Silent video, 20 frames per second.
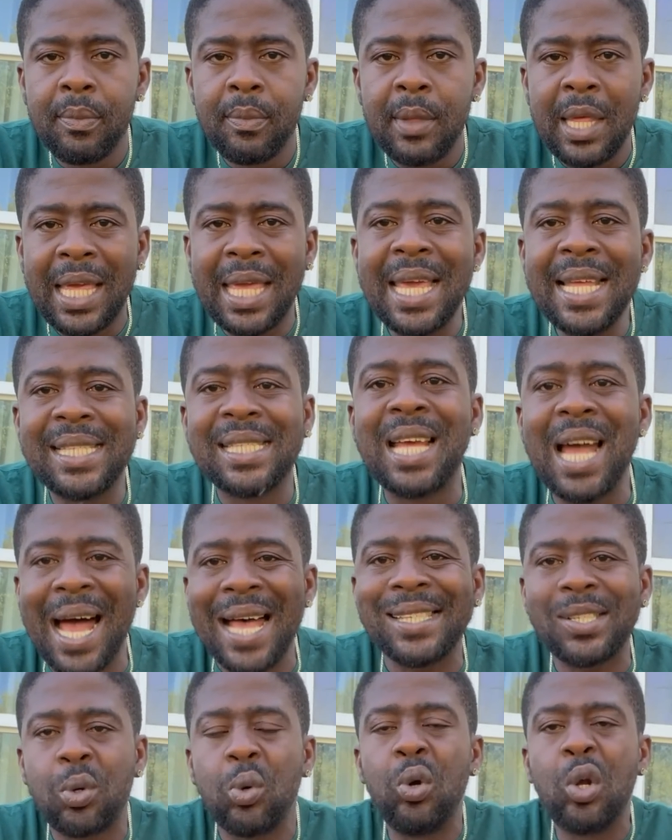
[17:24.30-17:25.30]
Kids go
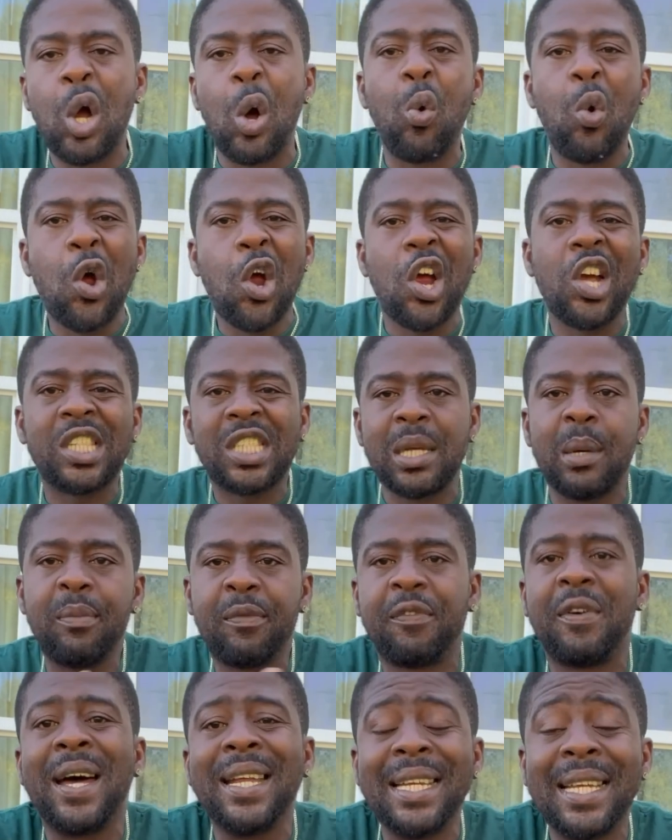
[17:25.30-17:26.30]
school go worship
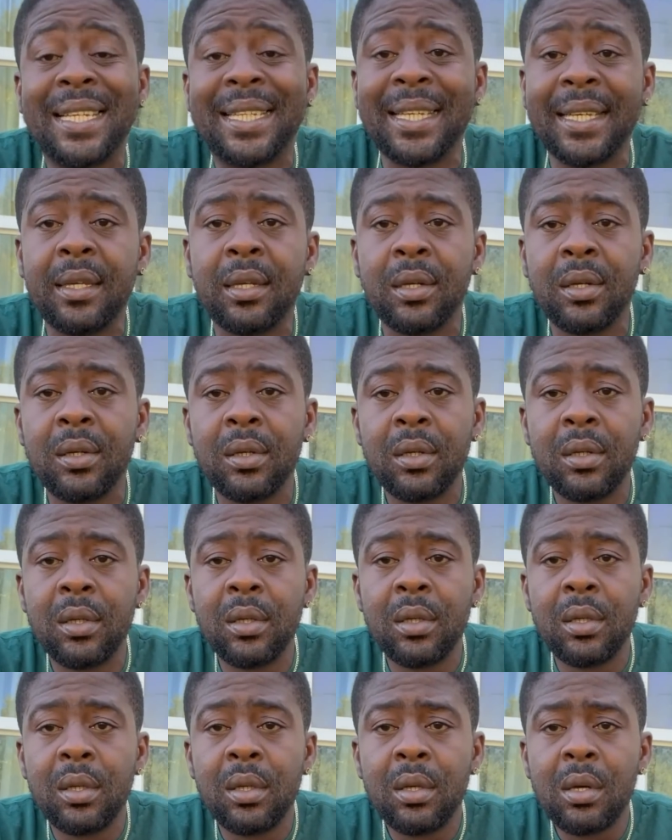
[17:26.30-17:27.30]
vanity.
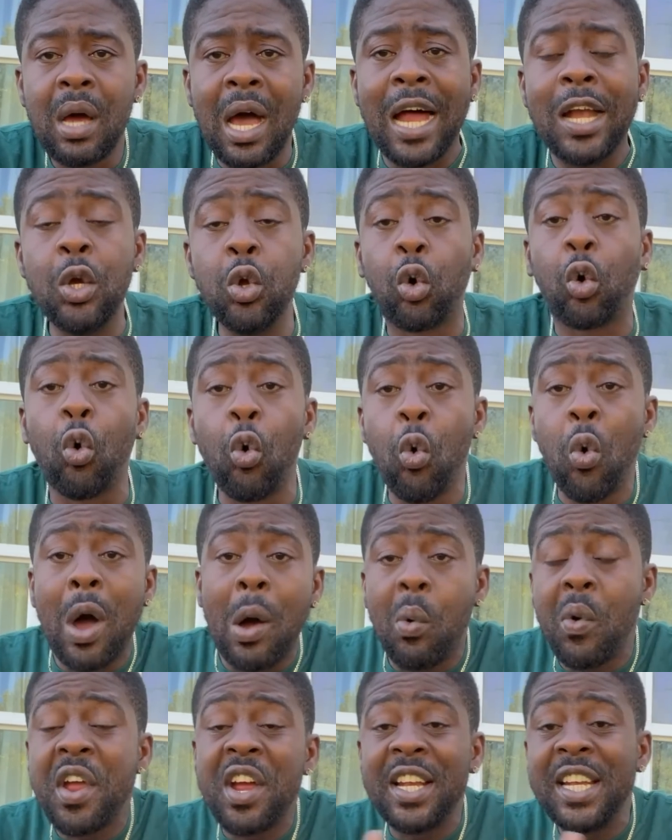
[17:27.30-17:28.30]
And look who are
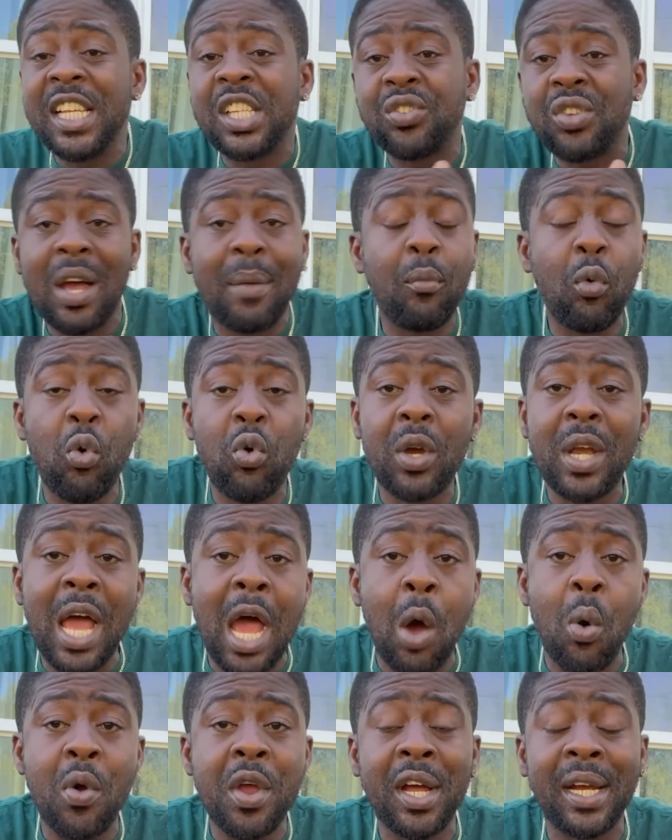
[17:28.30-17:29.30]
wear this from, who
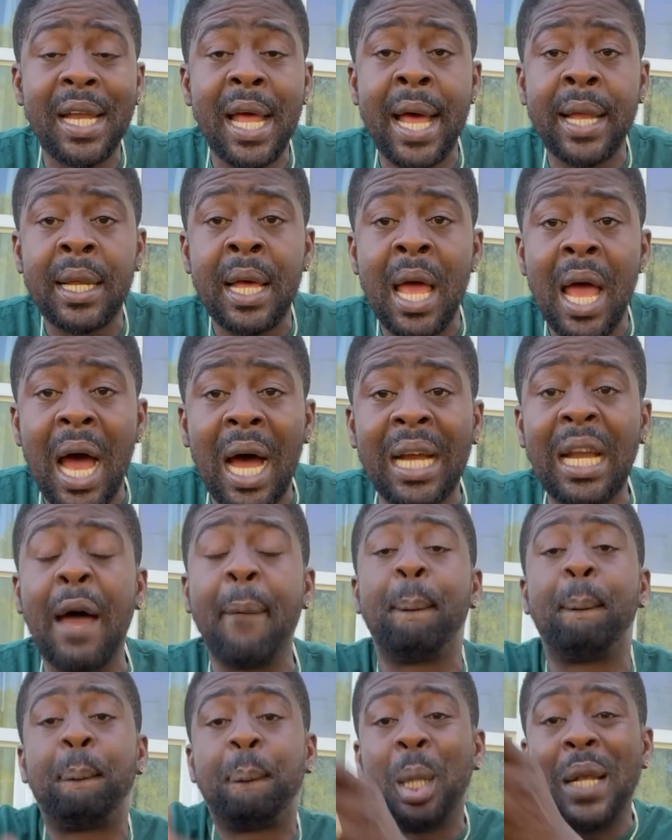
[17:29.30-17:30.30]
now wear that. And I
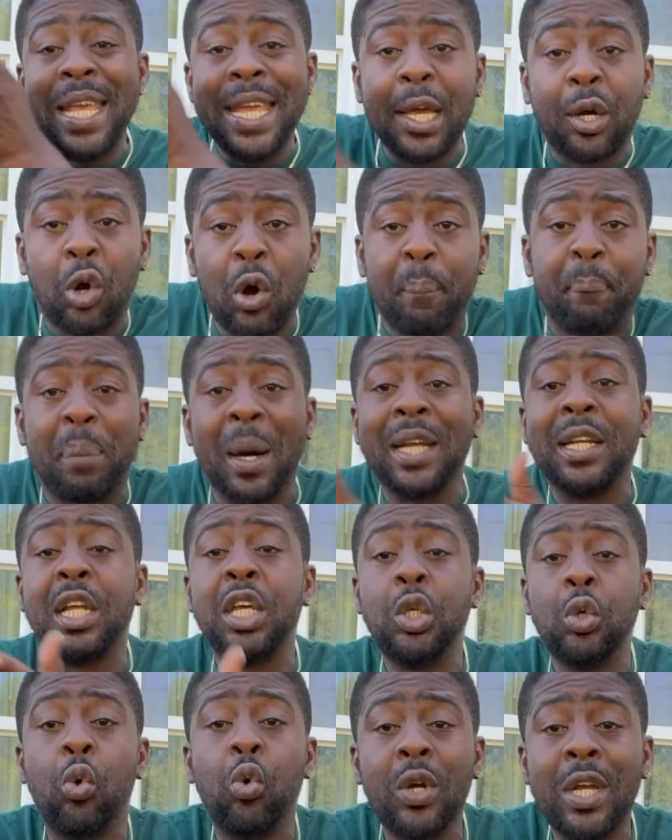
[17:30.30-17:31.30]
plague upon on the
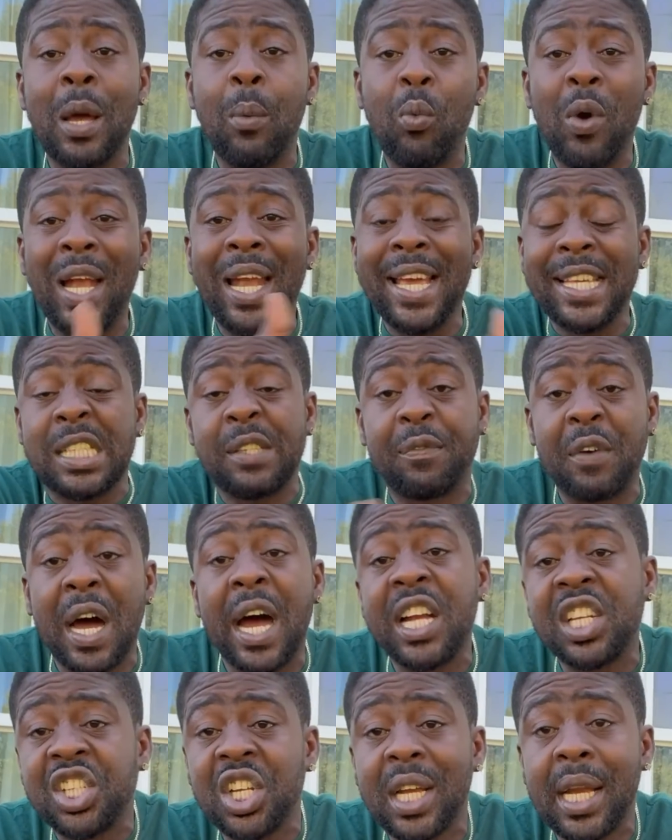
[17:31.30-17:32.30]
youth them were less
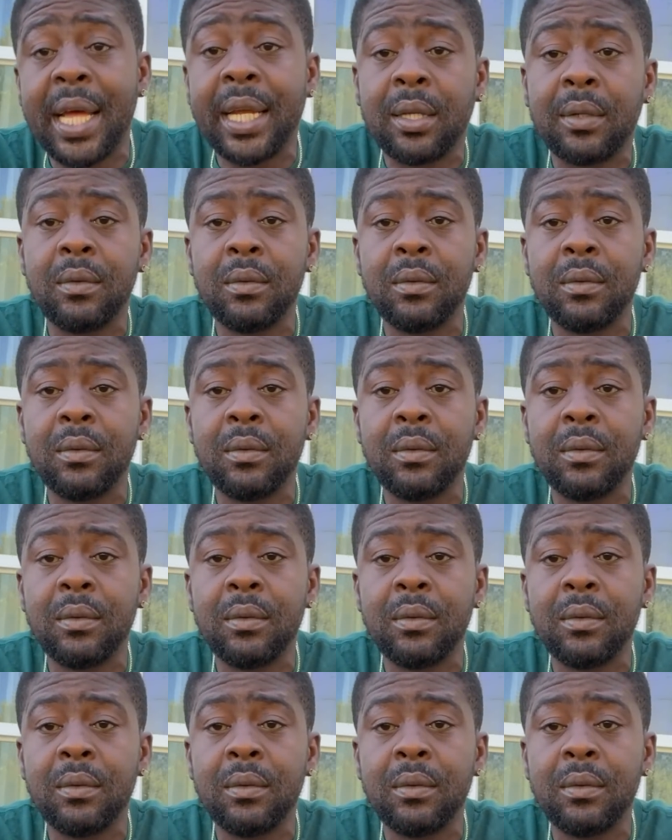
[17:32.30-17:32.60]
fortunate.